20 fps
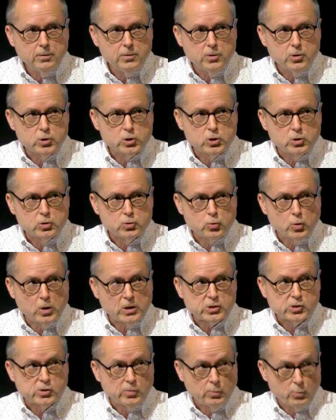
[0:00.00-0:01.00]
You should
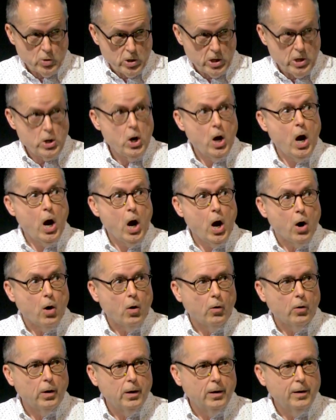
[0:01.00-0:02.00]
trust him right
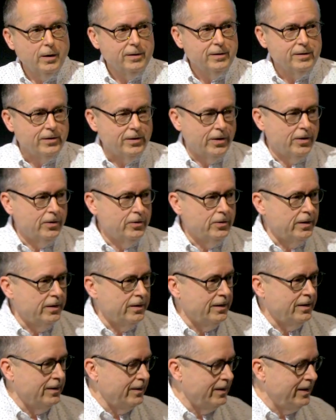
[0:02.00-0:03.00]
now,
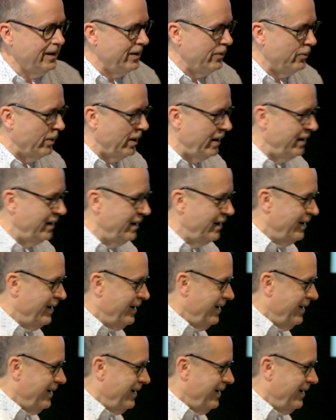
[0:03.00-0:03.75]
and anyway.